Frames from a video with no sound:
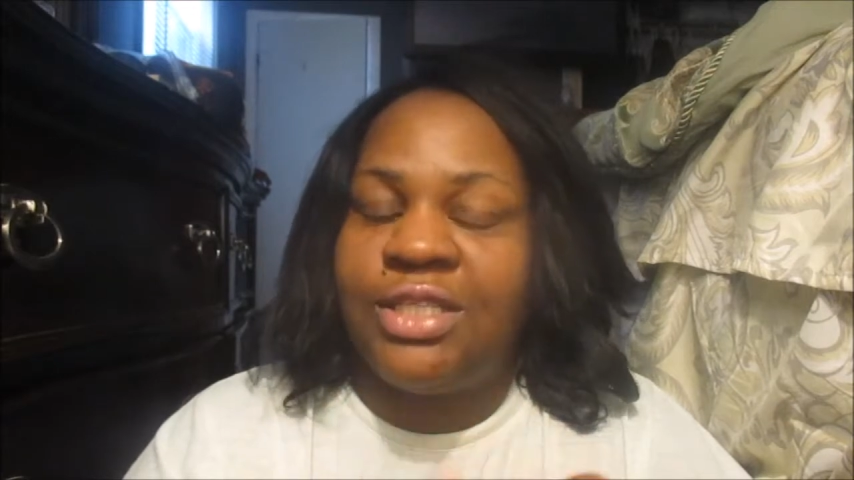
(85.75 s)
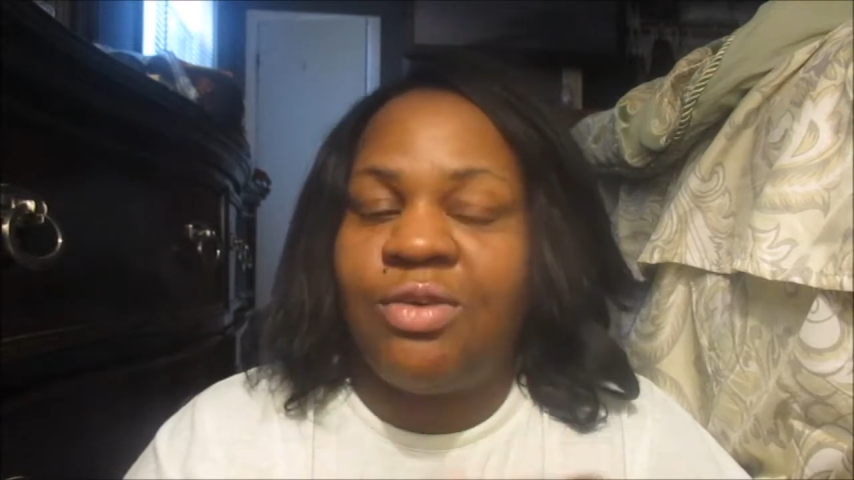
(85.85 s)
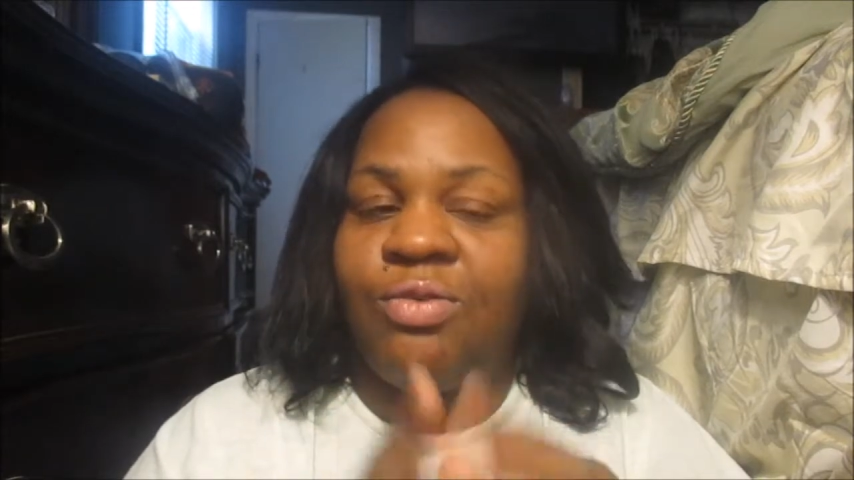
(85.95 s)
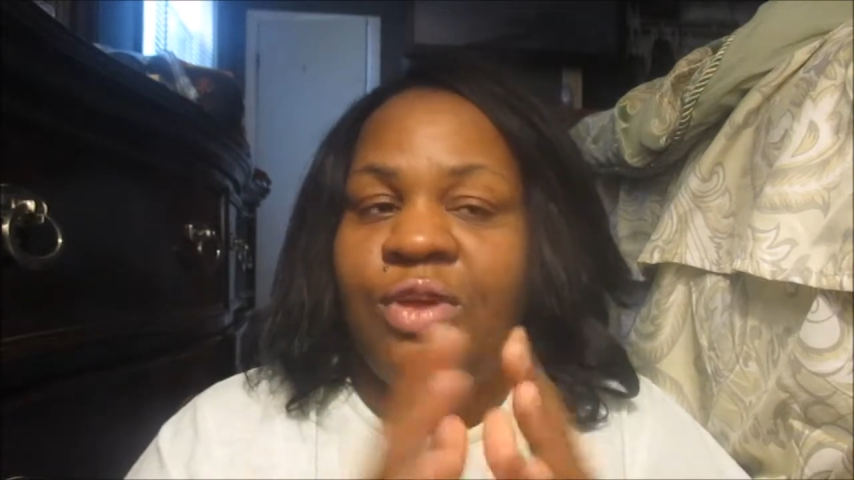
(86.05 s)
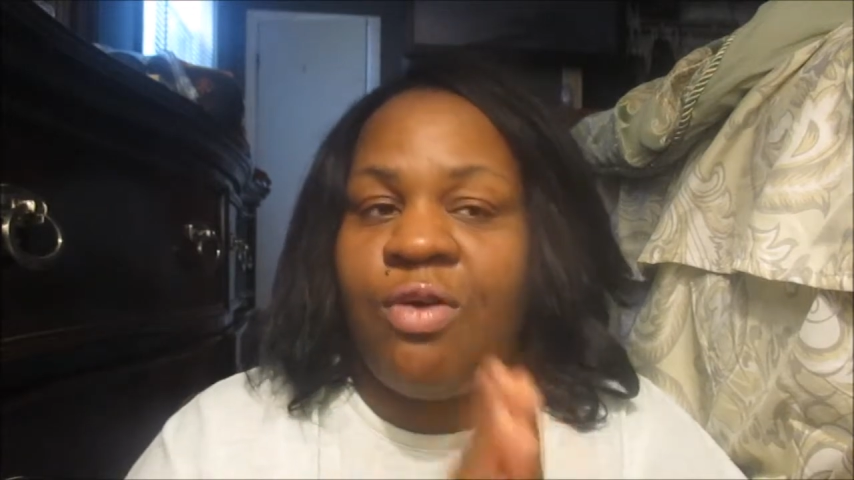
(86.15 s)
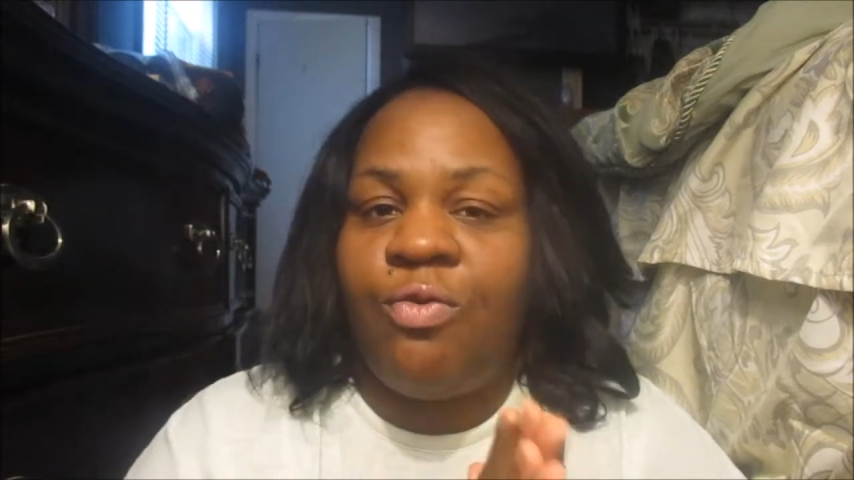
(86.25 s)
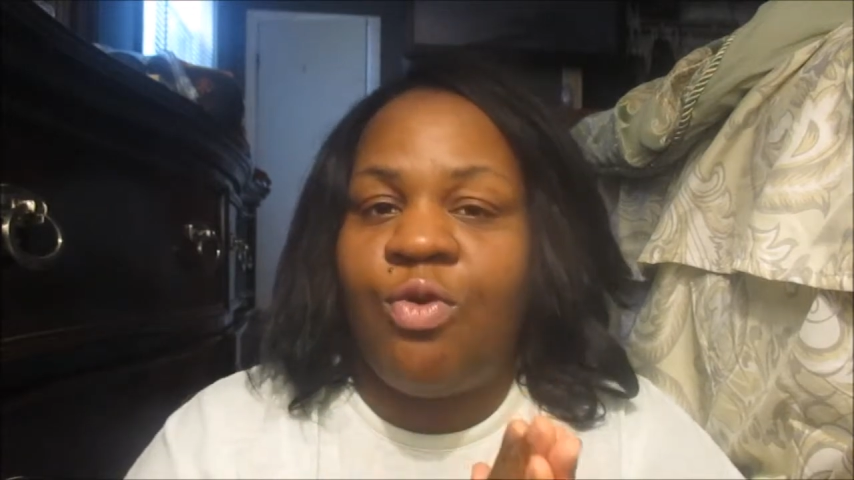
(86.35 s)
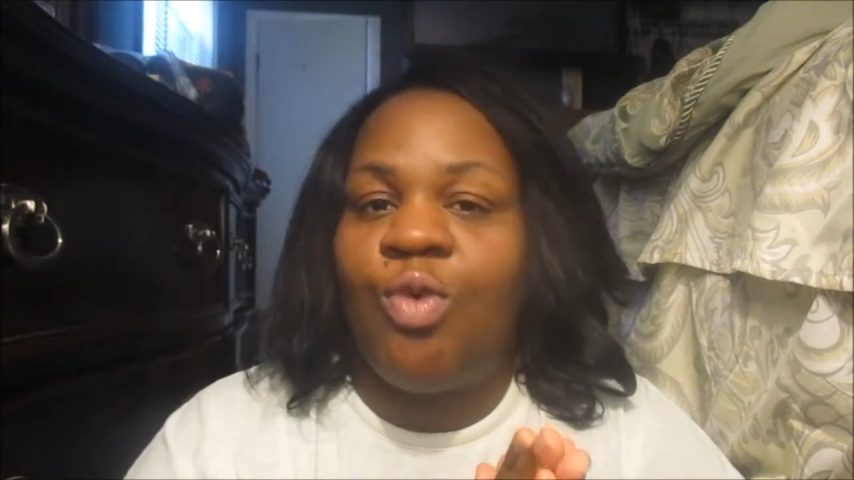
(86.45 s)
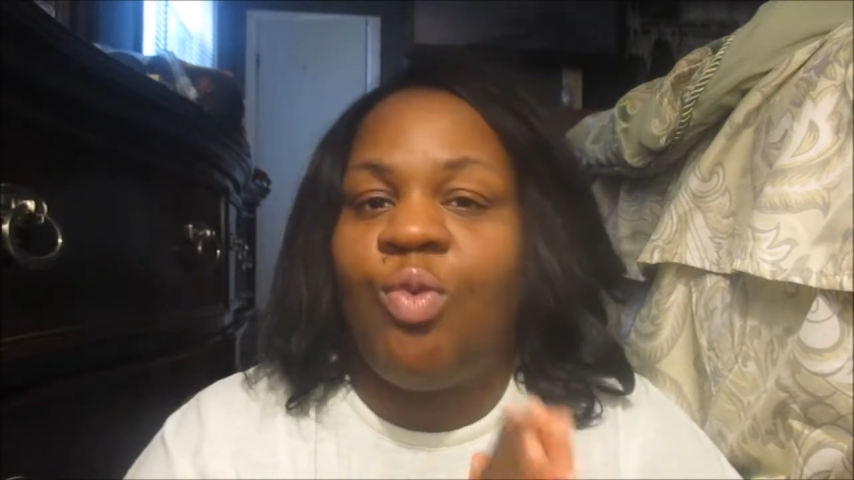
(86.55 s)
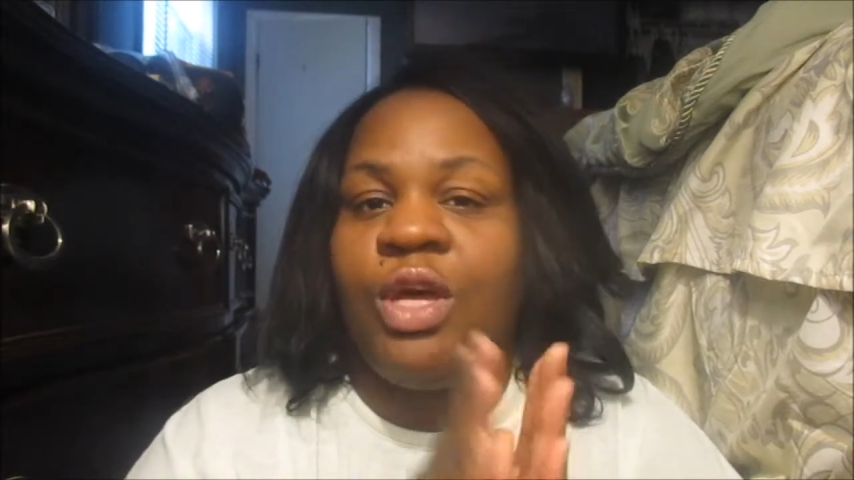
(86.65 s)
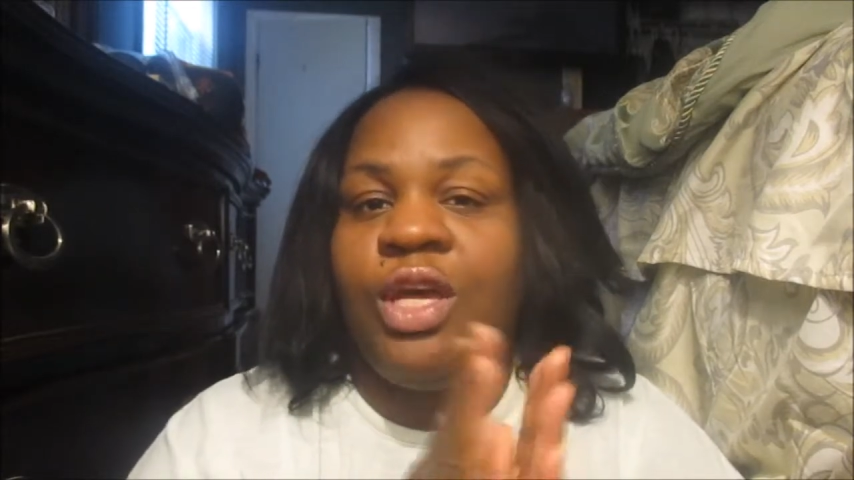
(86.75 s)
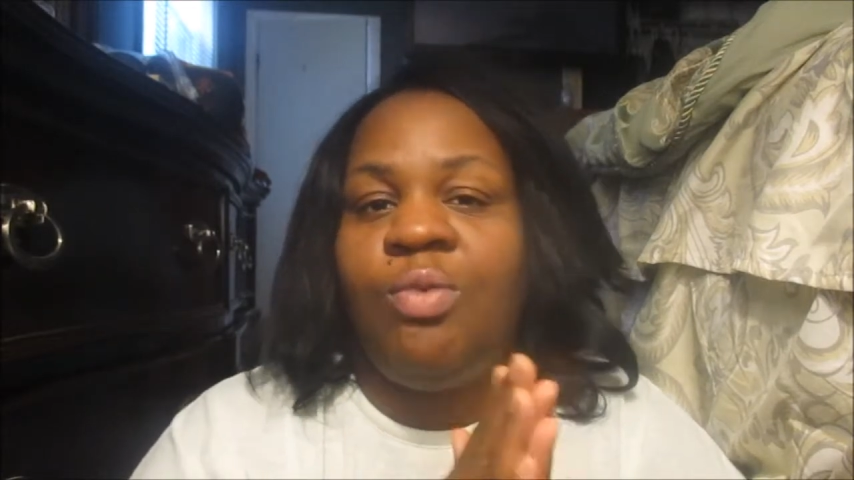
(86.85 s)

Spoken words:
So therefore, when he